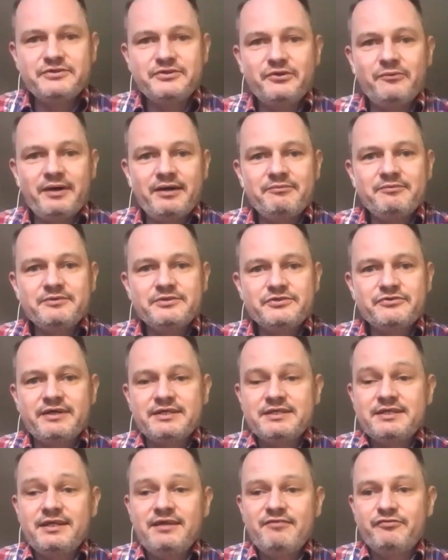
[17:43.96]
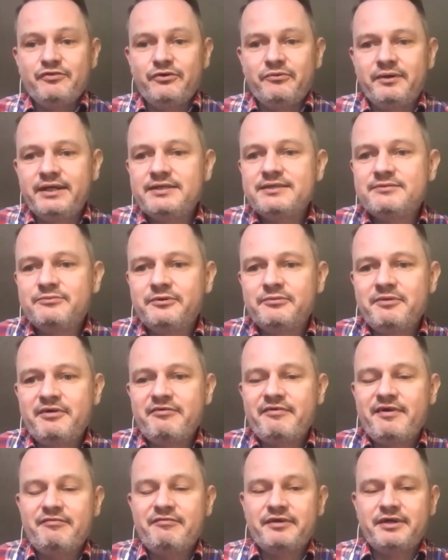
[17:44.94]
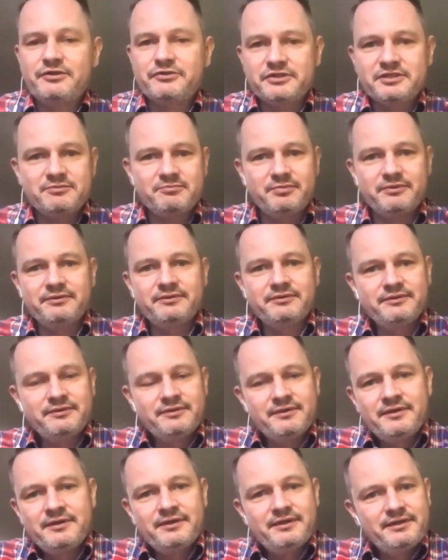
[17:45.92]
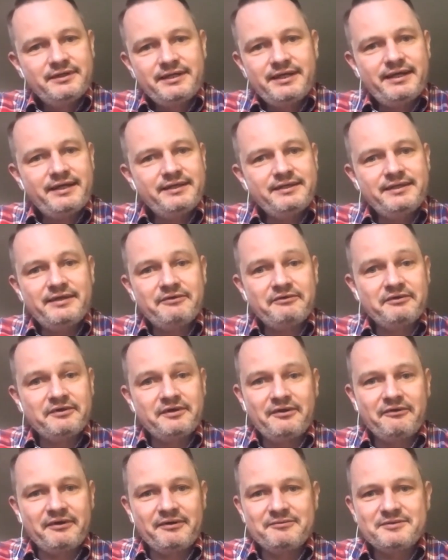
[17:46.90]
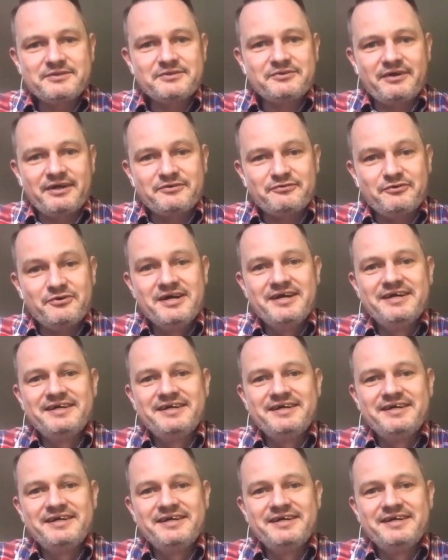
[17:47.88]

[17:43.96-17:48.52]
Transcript: Norway was stress. I love Norway. It's one of my favorite countries, but getting in there in a lorry was stressful.